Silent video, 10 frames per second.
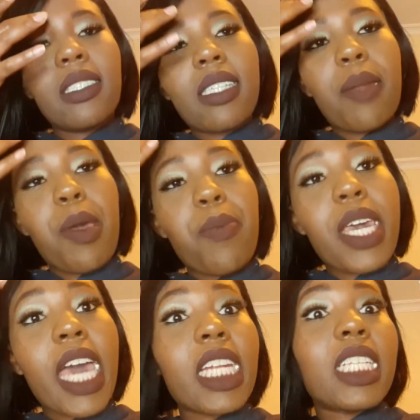and
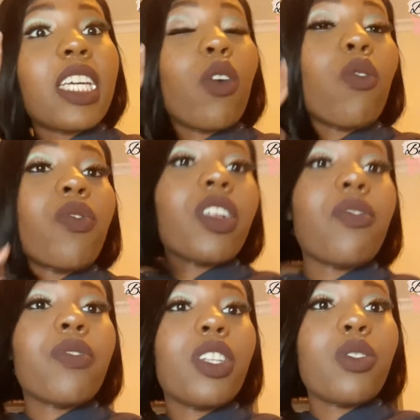maybe editing of the
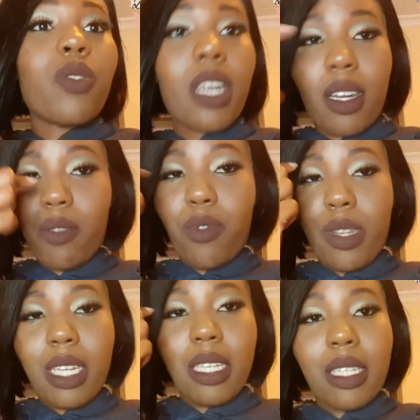video that for
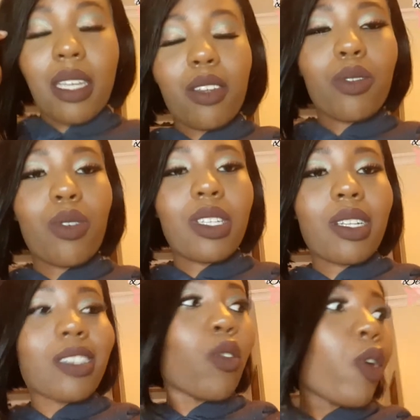this, because
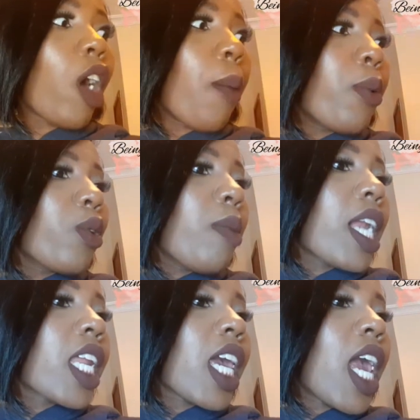it's going up on
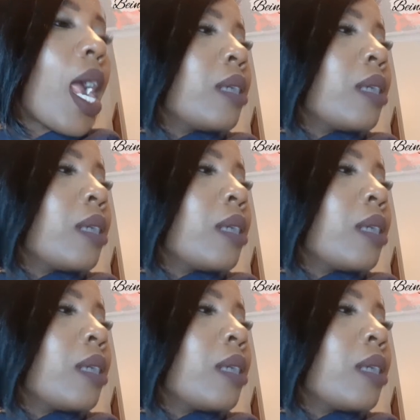Monday.